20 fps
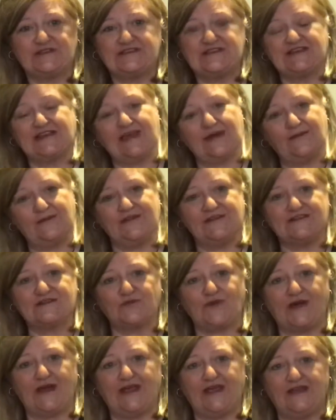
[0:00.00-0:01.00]
He said, come
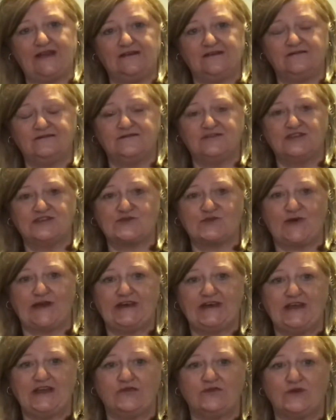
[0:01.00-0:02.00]
this way and just
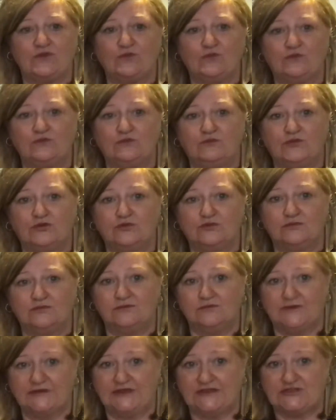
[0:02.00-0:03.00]
wait here and
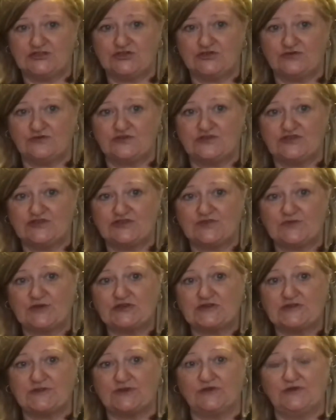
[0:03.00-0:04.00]
we'll get to you as soon as
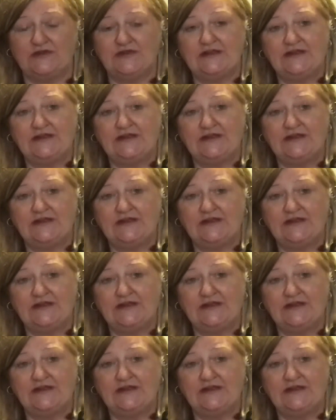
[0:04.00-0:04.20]
possible.